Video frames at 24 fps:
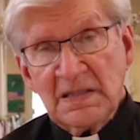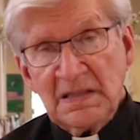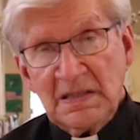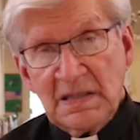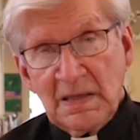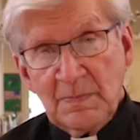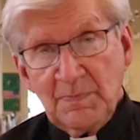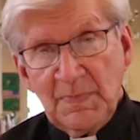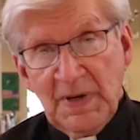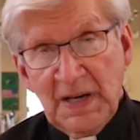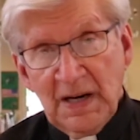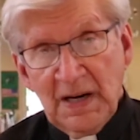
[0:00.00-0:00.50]

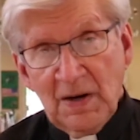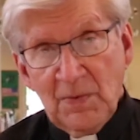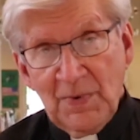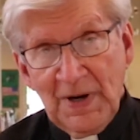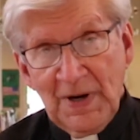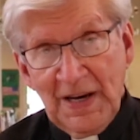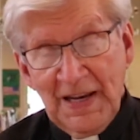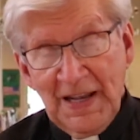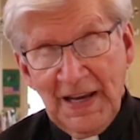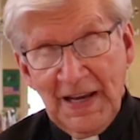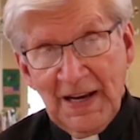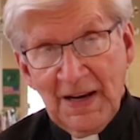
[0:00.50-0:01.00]
the middle
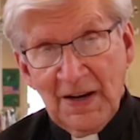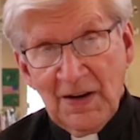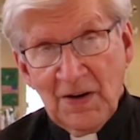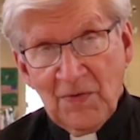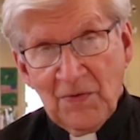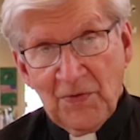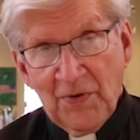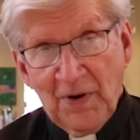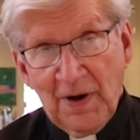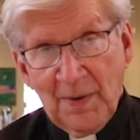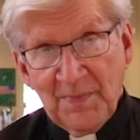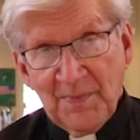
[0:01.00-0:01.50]
reading
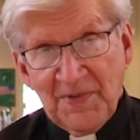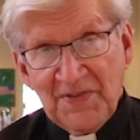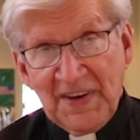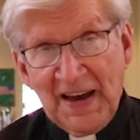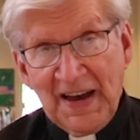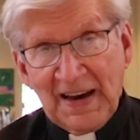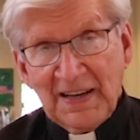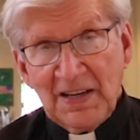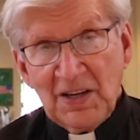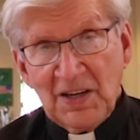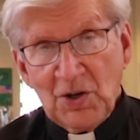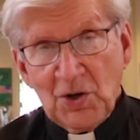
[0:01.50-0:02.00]
from 2
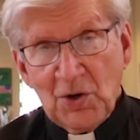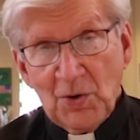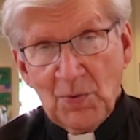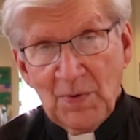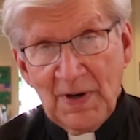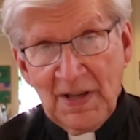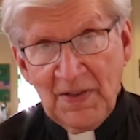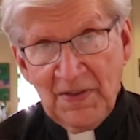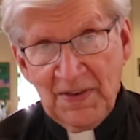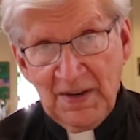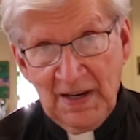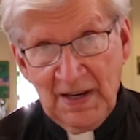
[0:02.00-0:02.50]

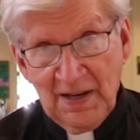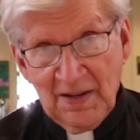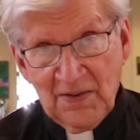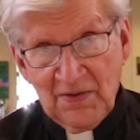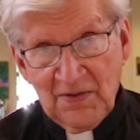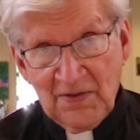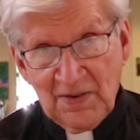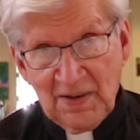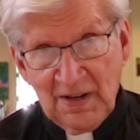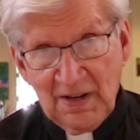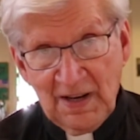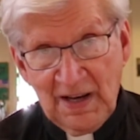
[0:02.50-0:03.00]

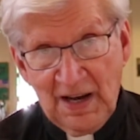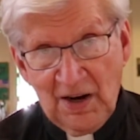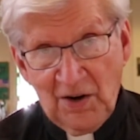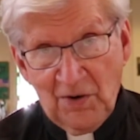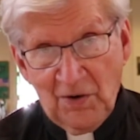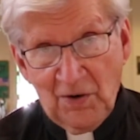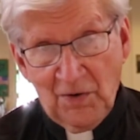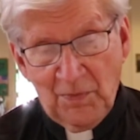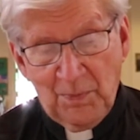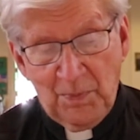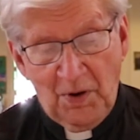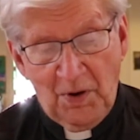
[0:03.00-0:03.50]
Corinthians, the
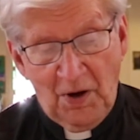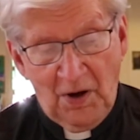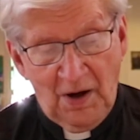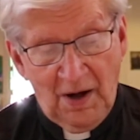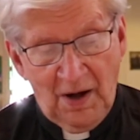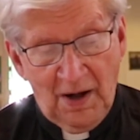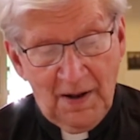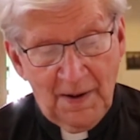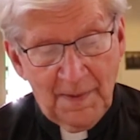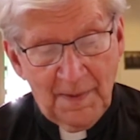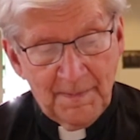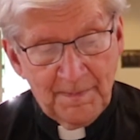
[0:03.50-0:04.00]
letter of
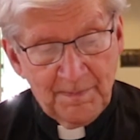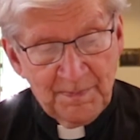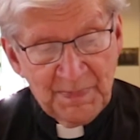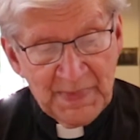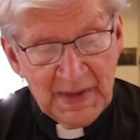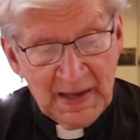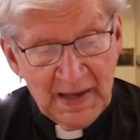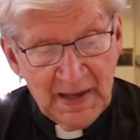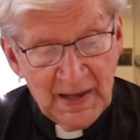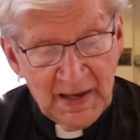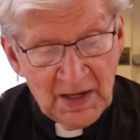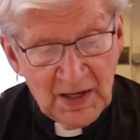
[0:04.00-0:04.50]

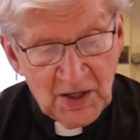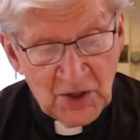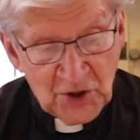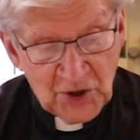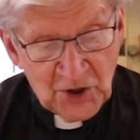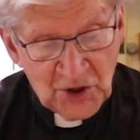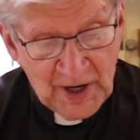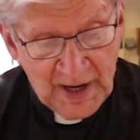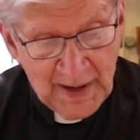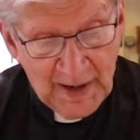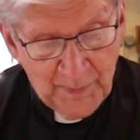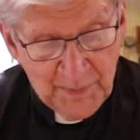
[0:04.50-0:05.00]
Paul,
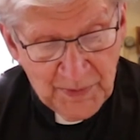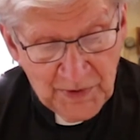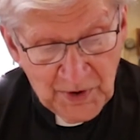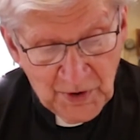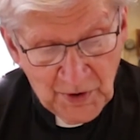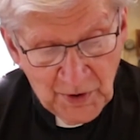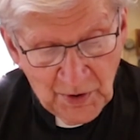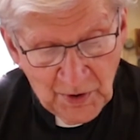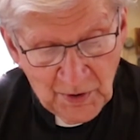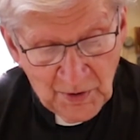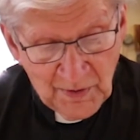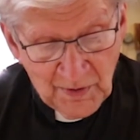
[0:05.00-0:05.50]

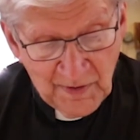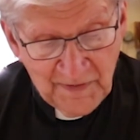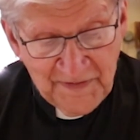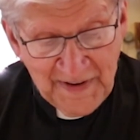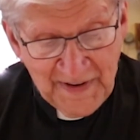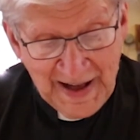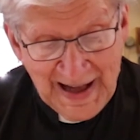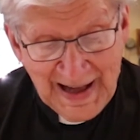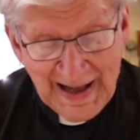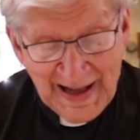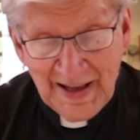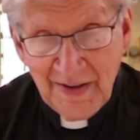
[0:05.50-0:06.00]
chapter
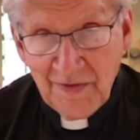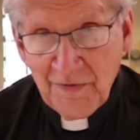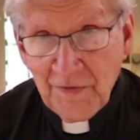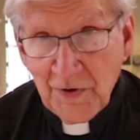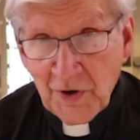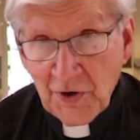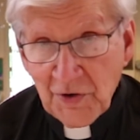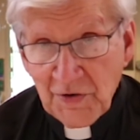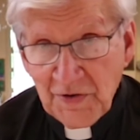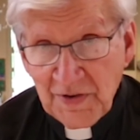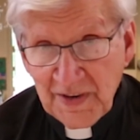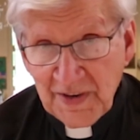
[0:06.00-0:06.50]
5,
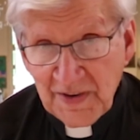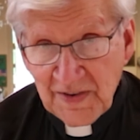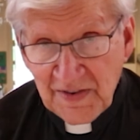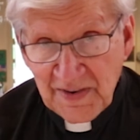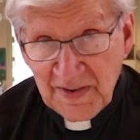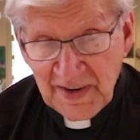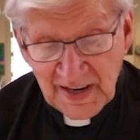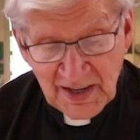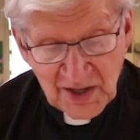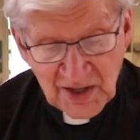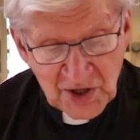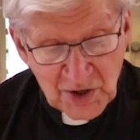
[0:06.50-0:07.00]
verses
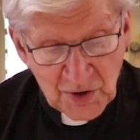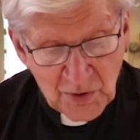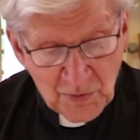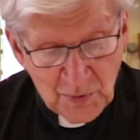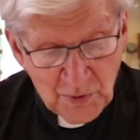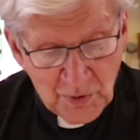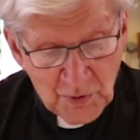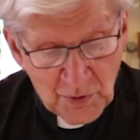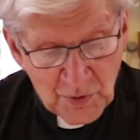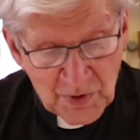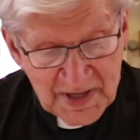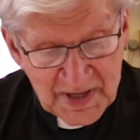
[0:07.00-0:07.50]
6
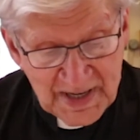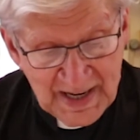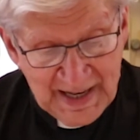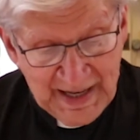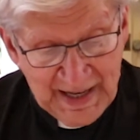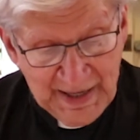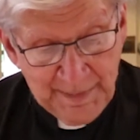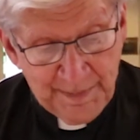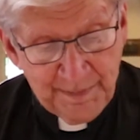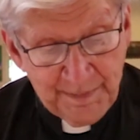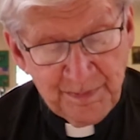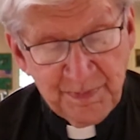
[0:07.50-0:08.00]
through
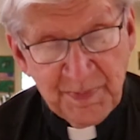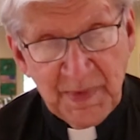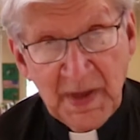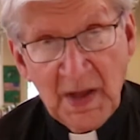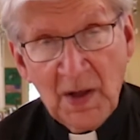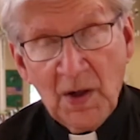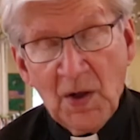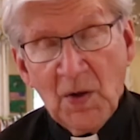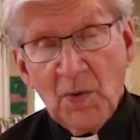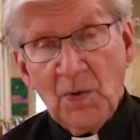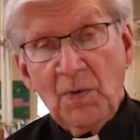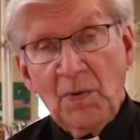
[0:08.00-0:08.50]
10.
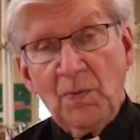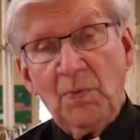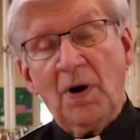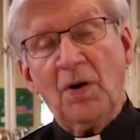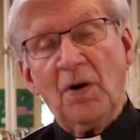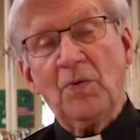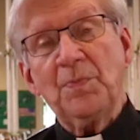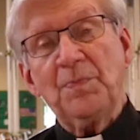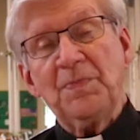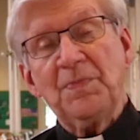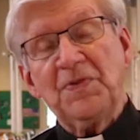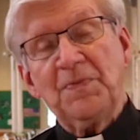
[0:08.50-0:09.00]
We
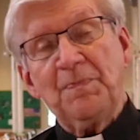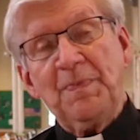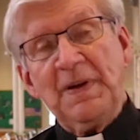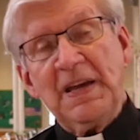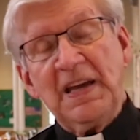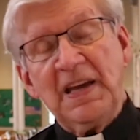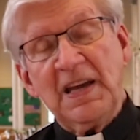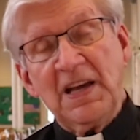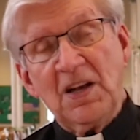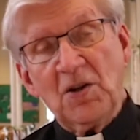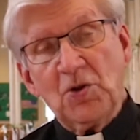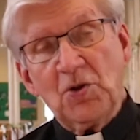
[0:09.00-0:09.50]
won't be
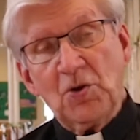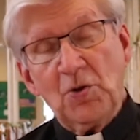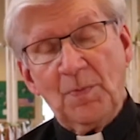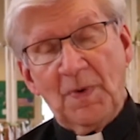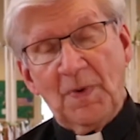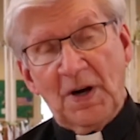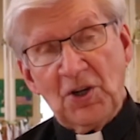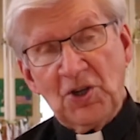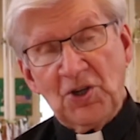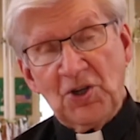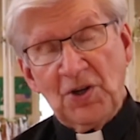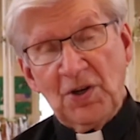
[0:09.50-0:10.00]
speaking too
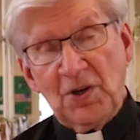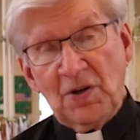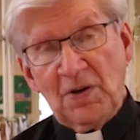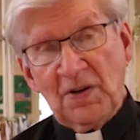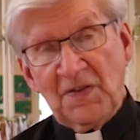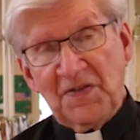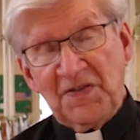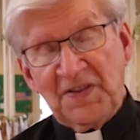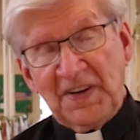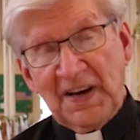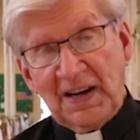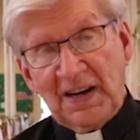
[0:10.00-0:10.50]
much here
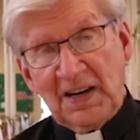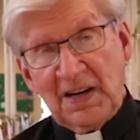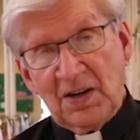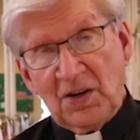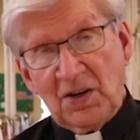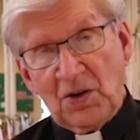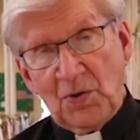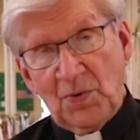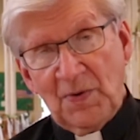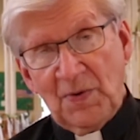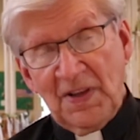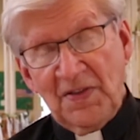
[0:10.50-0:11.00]
of 2
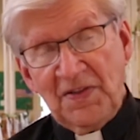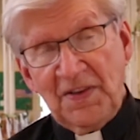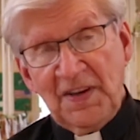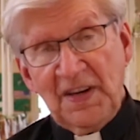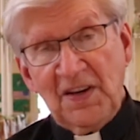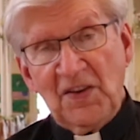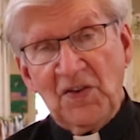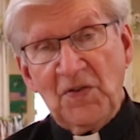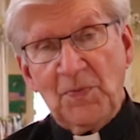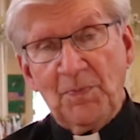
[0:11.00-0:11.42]
Corinthians,